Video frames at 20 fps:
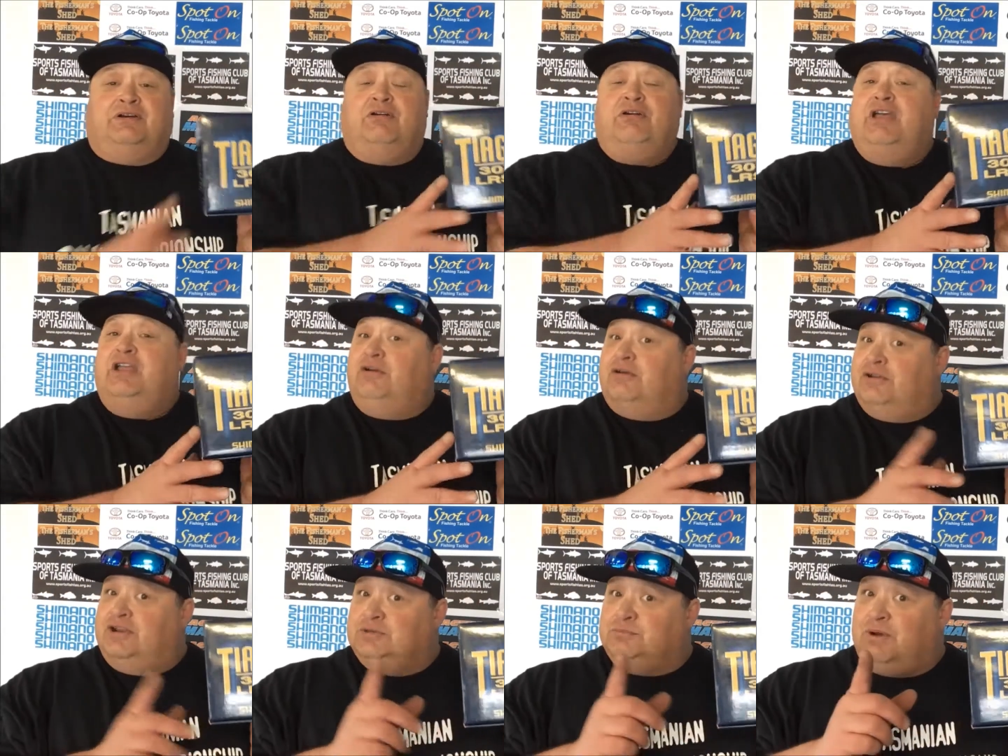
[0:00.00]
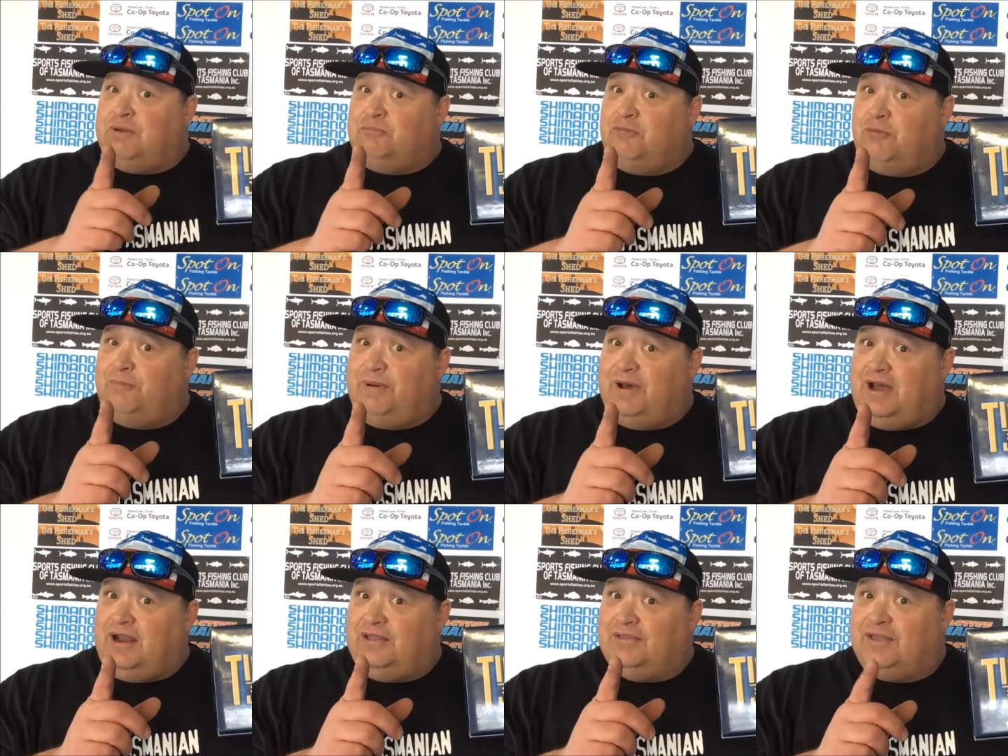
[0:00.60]
Oh, hang on, there's one more
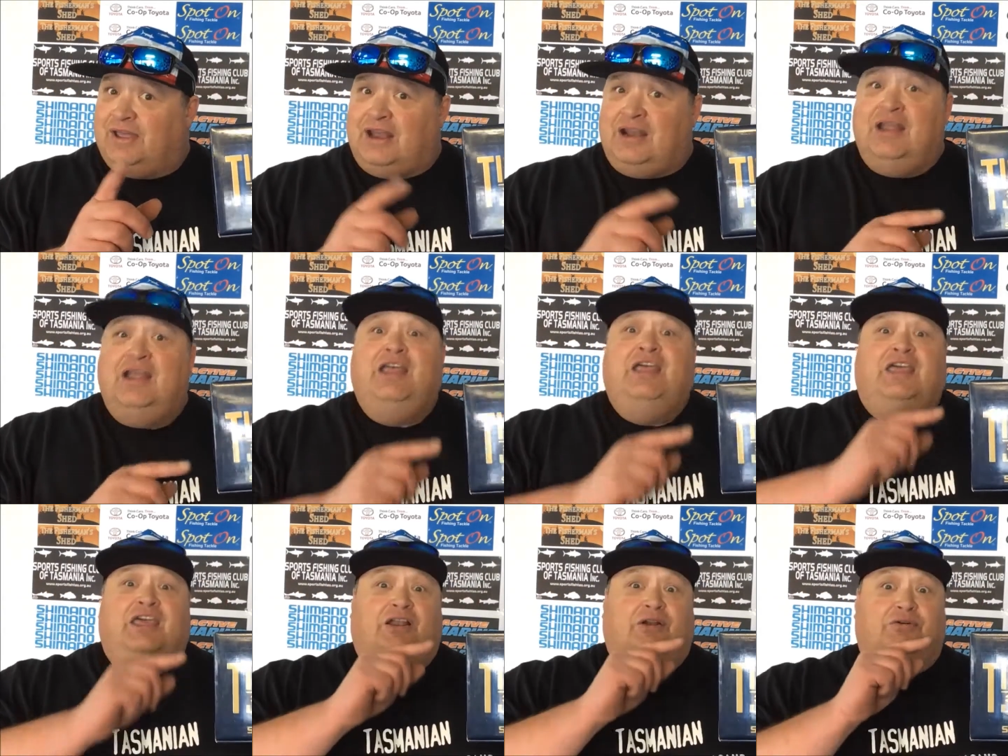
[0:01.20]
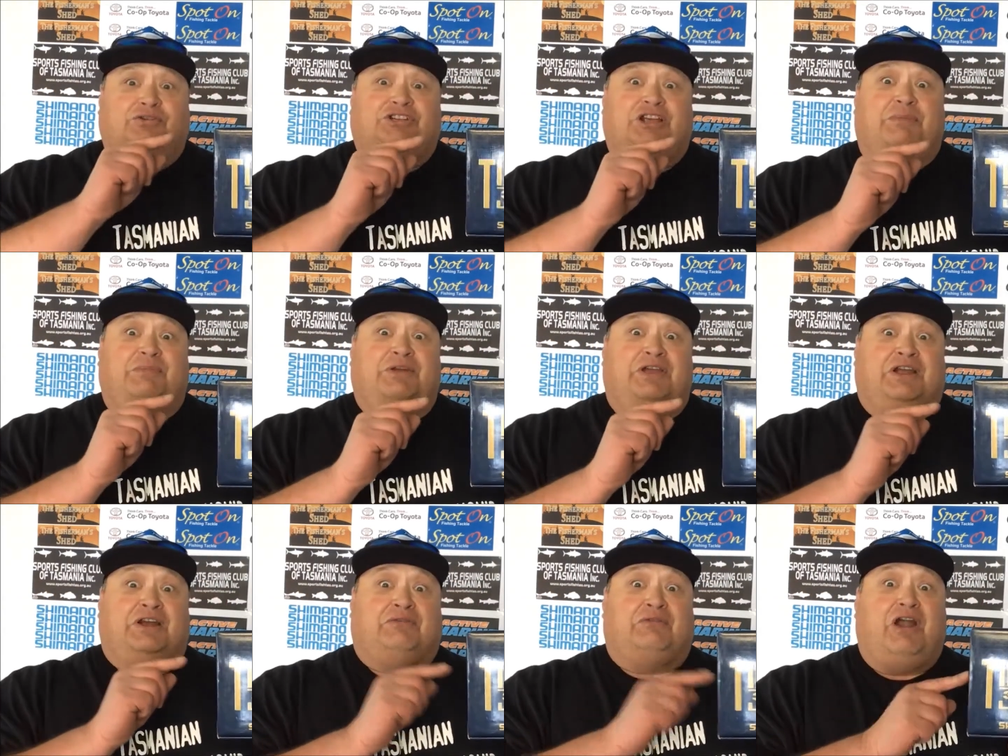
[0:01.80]
part of that. It'll also
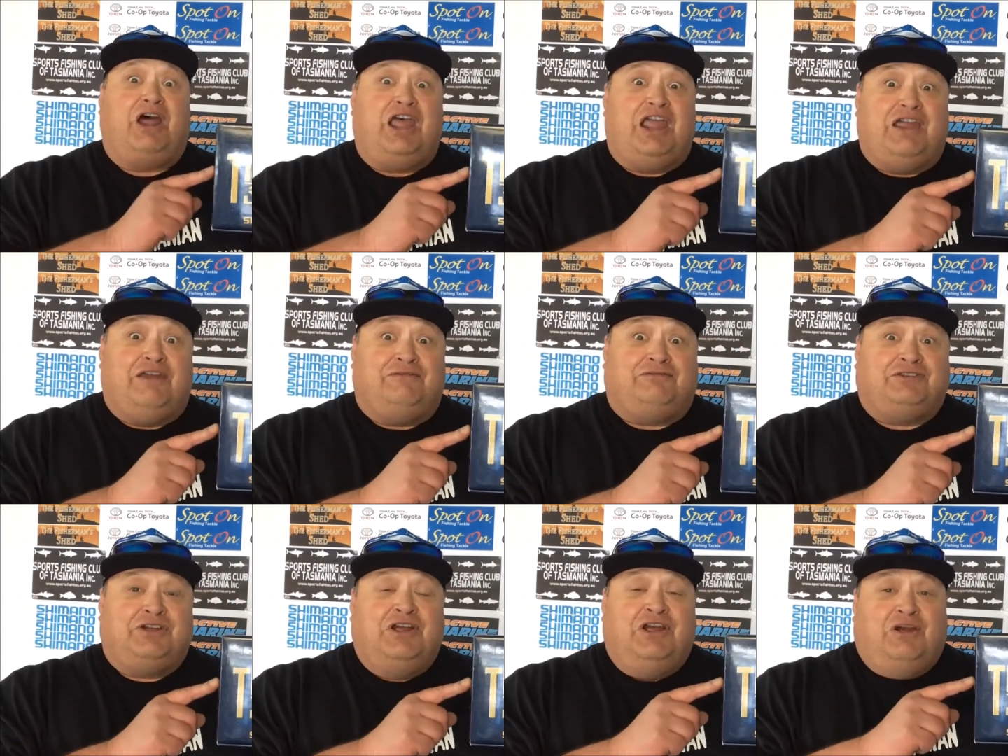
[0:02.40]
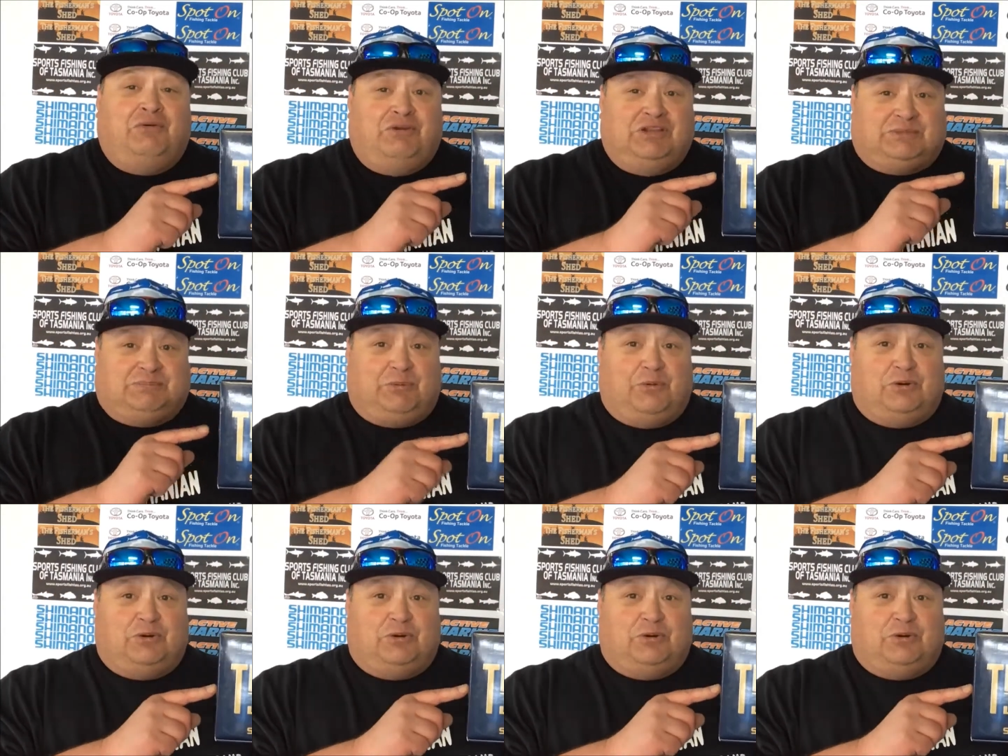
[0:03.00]
be engraved with